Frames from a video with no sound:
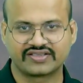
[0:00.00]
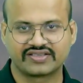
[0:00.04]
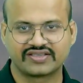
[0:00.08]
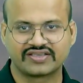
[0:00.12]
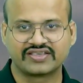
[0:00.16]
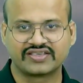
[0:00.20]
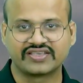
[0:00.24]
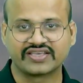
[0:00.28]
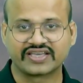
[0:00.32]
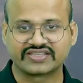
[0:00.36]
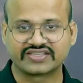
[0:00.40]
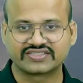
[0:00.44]

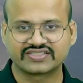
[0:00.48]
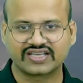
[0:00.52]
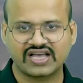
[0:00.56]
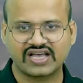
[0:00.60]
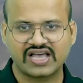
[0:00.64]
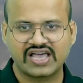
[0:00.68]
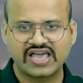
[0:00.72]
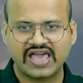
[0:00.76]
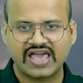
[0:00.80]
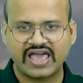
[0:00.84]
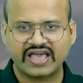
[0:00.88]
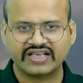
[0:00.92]
Here is
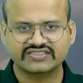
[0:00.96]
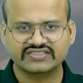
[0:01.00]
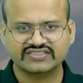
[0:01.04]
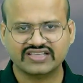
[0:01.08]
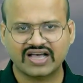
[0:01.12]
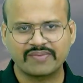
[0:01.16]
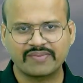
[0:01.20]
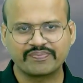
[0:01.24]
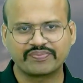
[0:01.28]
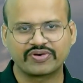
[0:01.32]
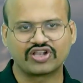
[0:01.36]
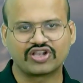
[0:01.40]
an
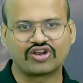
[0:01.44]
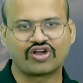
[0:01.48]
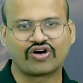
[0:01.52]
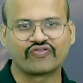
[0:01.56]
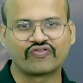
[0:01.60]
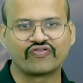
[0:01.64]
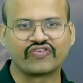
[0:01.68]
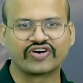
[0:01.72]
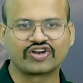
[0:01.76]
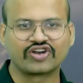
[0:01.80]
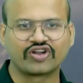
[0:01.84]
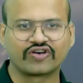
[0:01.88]
example of
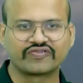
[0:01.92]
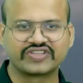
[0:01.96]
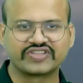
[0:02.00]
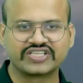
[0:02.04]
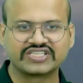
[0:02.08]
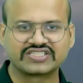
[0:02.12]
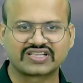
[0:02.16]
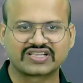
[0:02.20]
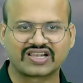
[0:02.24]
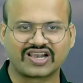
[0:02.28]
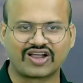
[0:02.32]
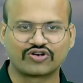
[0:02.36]
one of these
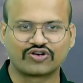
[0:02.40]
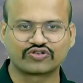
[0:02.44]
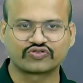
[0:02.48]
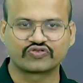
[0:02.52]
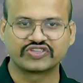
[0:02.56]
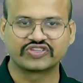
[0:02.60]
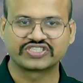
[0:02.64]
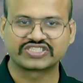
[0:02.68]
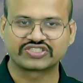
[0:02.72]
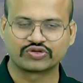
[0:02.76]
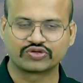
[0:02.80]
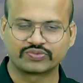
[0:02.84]
clouds
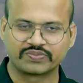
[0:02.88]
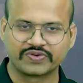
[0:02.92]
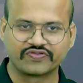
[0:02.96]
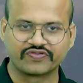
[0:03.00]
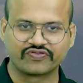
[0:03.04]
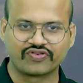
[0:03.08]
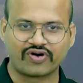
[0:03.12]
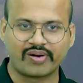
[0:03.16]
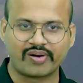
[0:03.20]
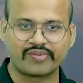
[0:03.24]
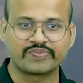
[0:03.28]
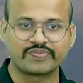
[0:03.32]
which could be
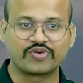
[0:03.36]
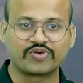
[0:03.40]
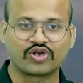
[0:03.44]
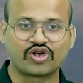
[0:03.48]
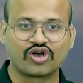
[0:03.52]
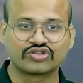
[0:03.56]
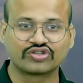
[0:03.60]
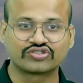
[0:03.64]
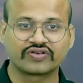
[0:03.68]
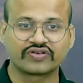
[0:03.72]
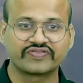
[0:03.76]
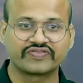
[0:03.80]
formed
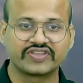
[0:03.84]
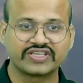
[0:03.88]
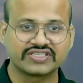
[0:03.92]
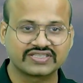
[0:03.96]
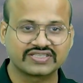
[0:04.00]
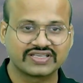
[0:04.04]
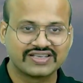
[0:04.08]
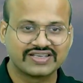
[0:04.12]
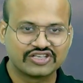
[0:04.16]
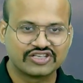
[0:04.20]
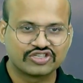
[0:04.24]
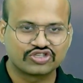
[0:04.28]
because of this
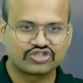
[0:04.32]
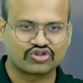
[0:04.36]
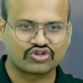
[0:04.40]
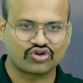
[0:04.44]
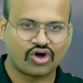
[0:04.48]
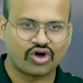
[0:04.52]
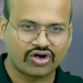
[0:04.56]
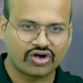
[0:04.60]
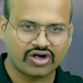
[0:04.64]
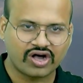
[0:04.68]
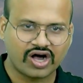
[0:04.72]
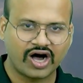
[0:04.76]

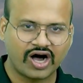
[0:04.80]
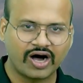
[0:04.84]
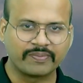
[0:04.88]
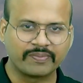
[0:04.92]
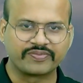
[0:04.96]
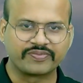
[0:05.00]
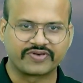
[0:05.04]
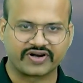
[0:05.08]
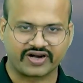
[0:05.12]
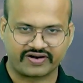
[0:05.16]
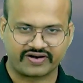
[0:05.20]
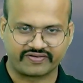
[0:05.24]
strong
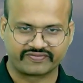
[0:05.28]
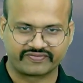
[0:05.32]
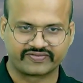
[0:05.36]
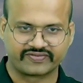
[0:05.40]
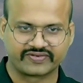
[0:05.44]
updraft.